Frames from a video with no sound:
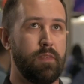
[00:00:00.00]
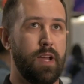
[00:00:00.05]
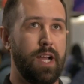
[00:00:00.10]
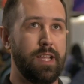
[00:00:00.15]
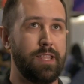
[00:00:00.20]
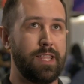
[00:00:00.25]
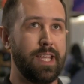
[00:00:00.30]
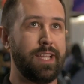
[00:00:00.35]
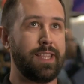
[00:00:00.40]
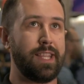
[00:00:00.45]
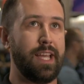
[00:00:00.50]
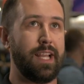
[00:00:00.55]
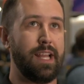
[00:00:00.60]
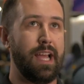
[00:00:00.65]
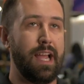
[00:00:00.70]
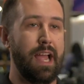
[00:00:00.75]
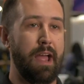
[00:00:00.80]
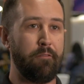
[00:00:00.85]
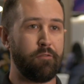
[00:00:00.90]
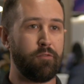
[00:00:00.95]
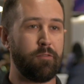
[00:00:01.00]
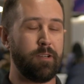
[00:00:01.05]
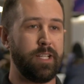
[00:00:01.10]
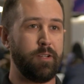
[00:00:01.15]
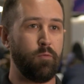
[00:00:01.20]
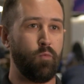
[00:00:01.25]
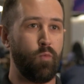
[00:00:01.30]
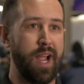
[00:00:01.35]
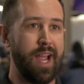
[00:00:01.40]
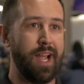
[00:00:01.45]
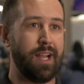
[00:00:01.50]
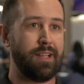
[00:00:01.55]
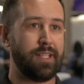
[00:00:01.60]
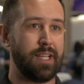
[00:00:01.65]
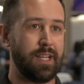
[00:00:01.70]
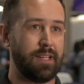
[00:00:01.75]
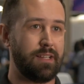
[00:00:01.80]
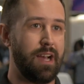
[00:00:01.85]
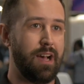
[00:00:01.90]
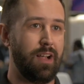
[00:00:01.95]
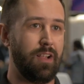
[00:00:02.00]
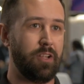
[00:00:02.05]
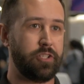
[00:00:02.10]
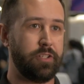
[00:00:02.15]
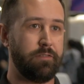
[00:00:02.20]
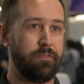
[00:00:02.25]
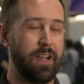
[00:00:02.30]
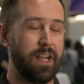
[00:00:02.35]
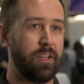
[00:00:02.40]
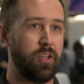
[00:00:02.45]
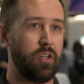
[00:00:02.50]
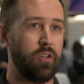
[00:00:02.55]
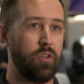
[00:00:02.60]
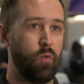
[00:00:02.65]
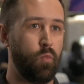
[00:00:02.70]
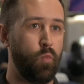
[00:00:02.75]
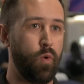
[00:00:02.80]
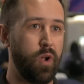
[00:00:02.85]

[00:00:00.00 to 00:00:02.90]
I think that every WAN technology vendor